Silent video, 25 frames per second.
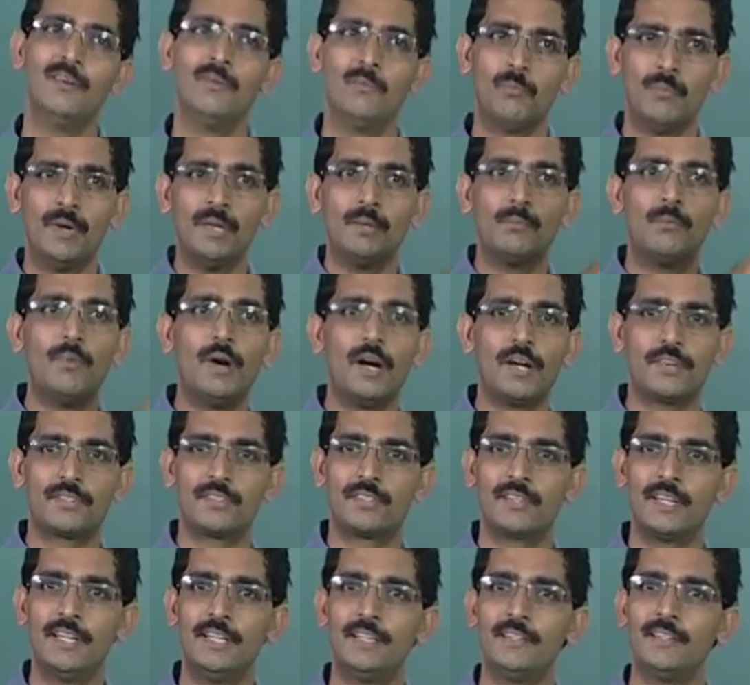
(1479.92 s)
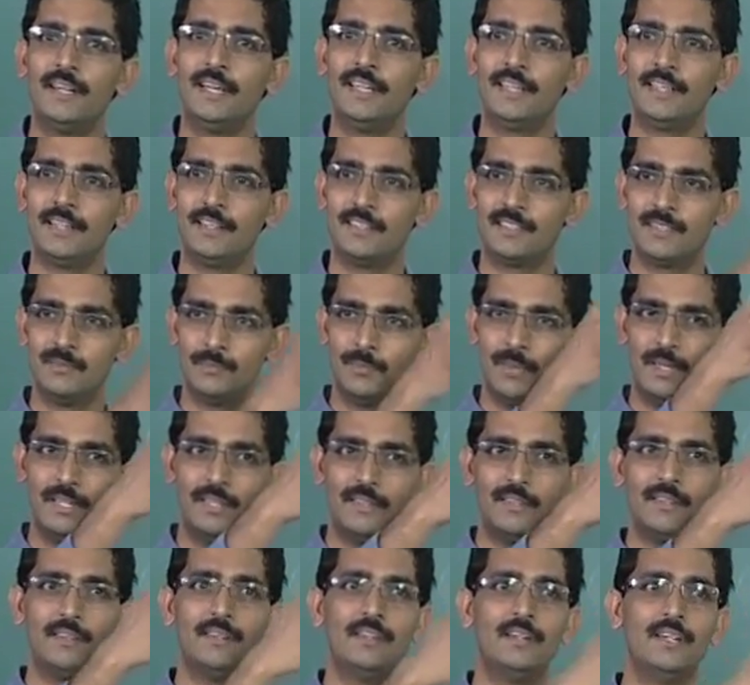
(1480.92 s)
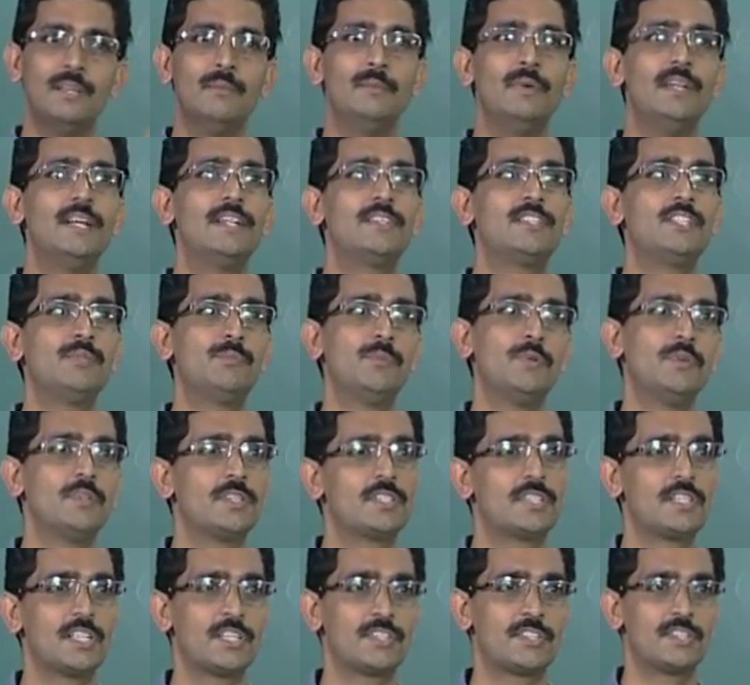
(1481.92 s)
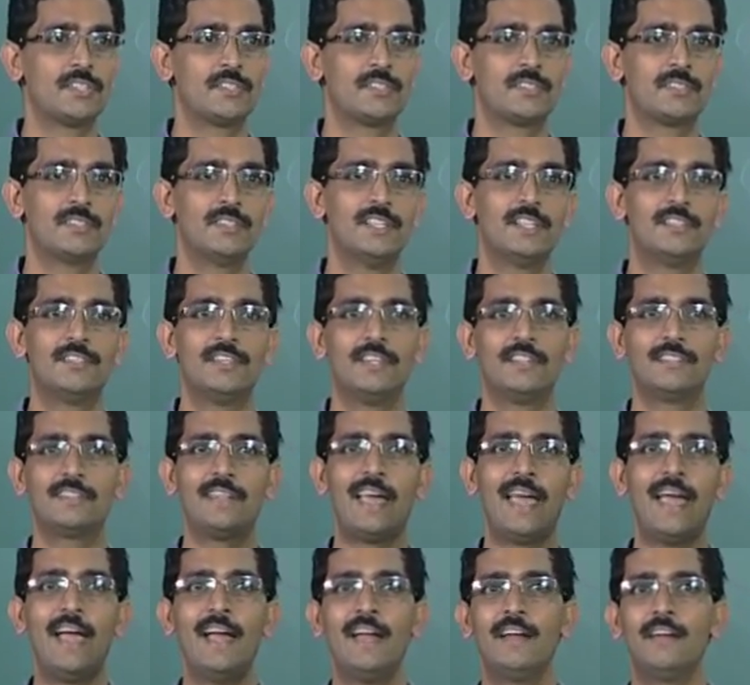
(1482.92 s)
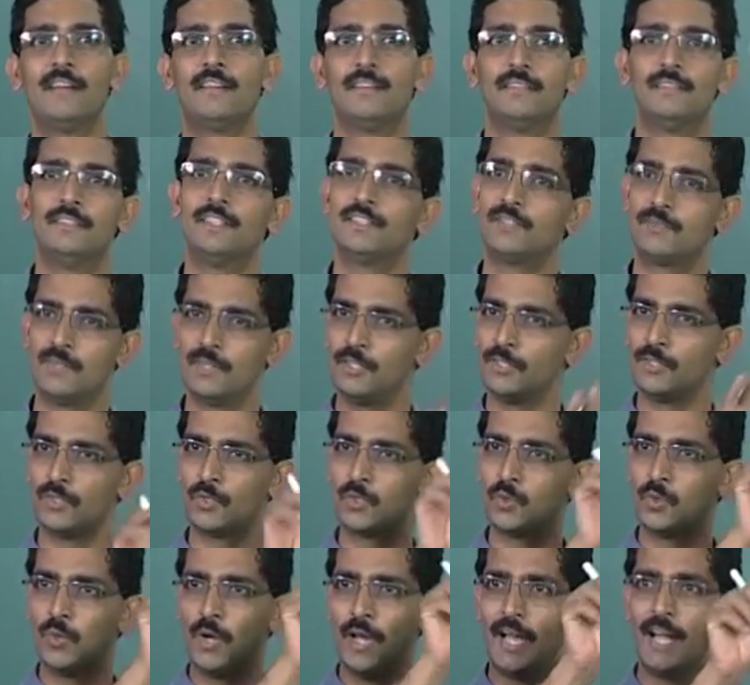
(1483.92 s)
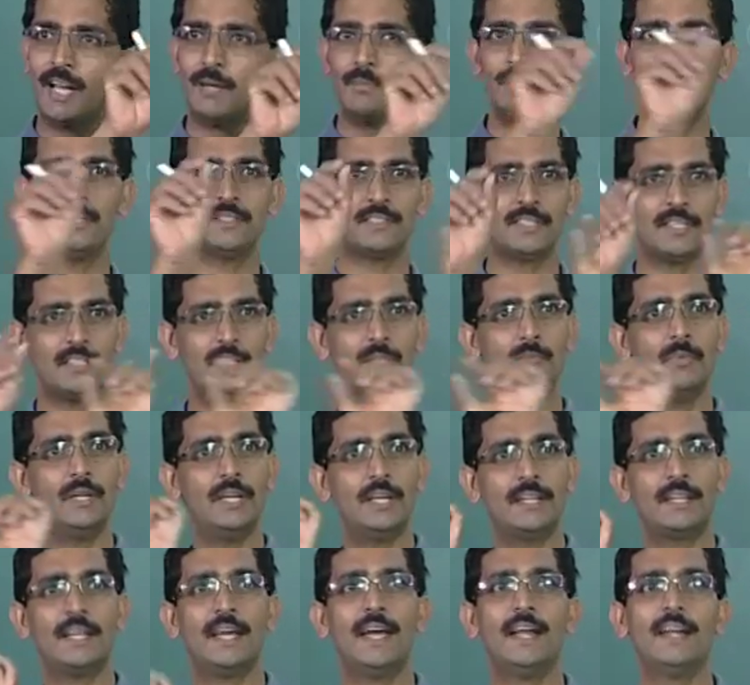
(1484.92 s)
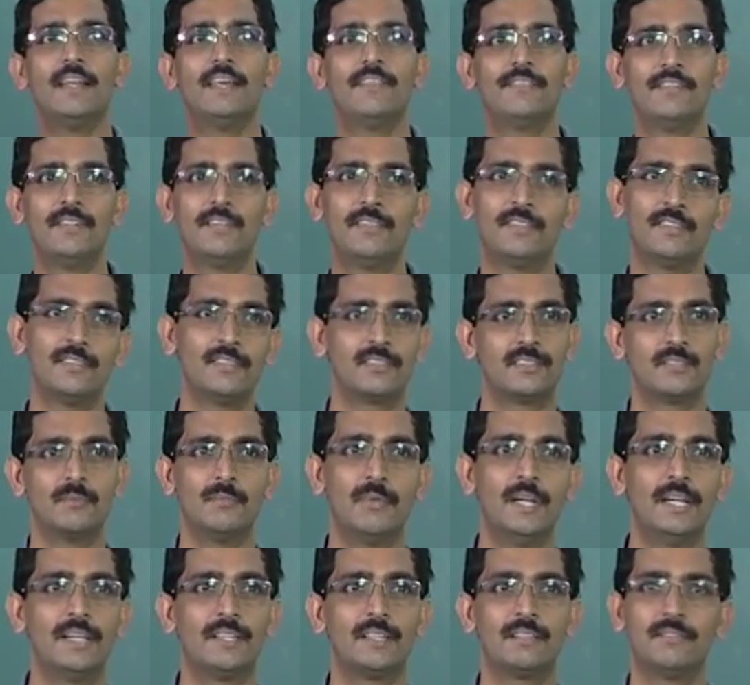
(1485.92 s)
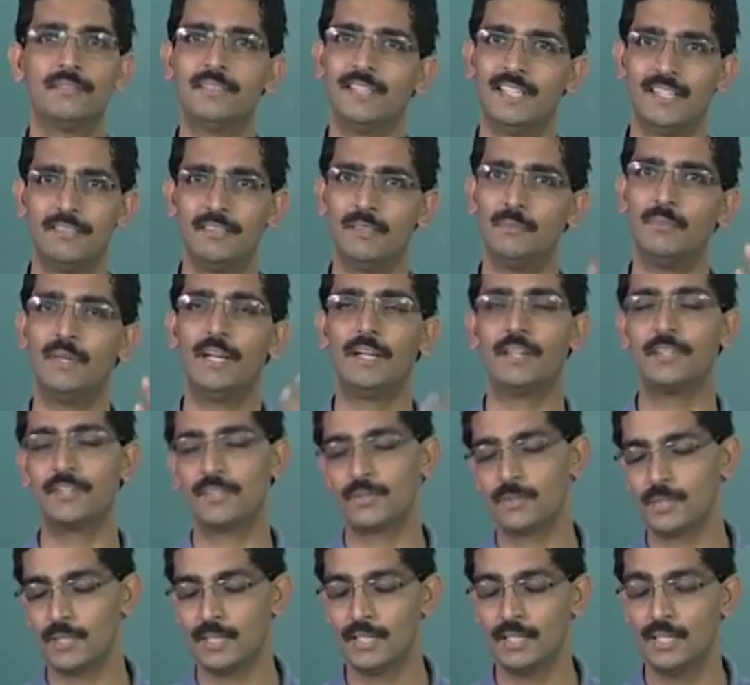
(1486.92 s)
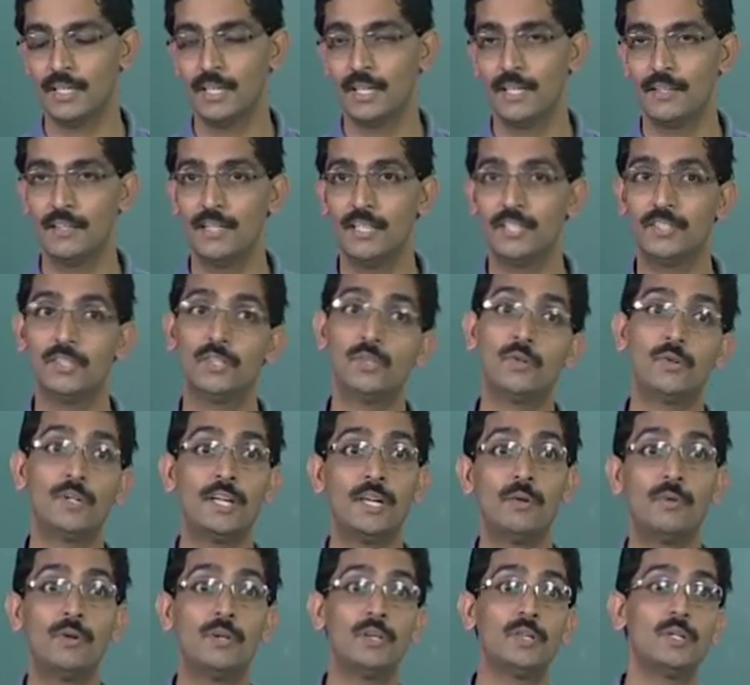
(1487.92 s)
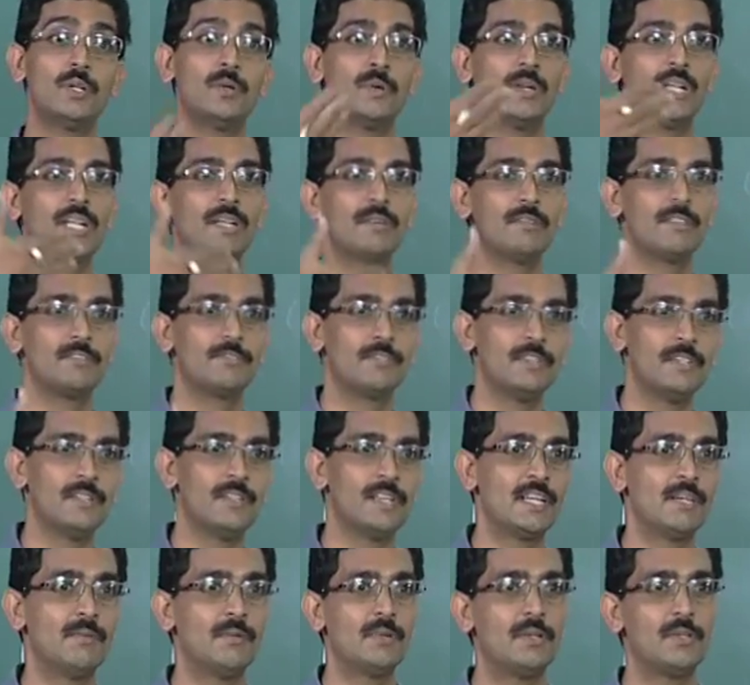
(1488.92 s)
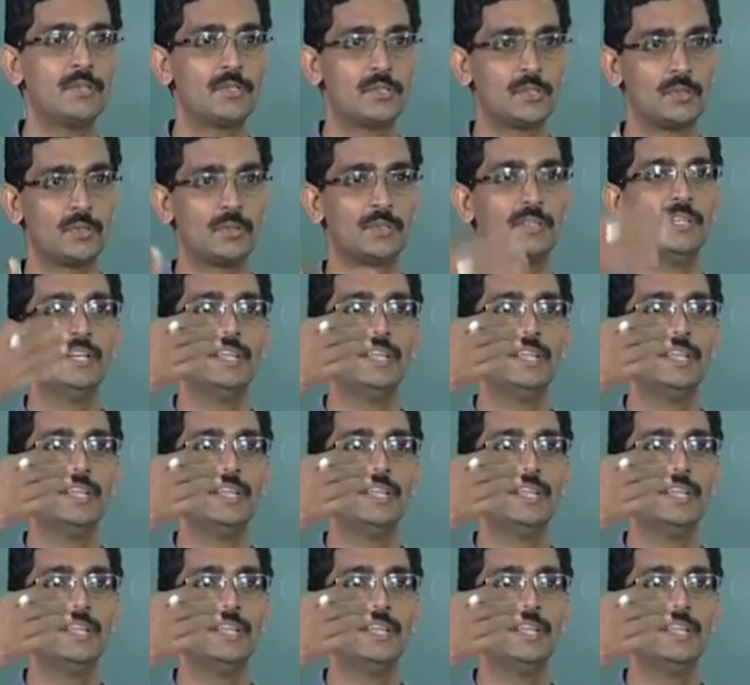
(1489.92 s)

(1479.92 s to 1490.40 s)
my box, right, I can simply emulate CPU instructions that says add, just to add means I will emulate add as it is in the simulator, we have emulators today. Then you say no, I want to go one level further, I want to show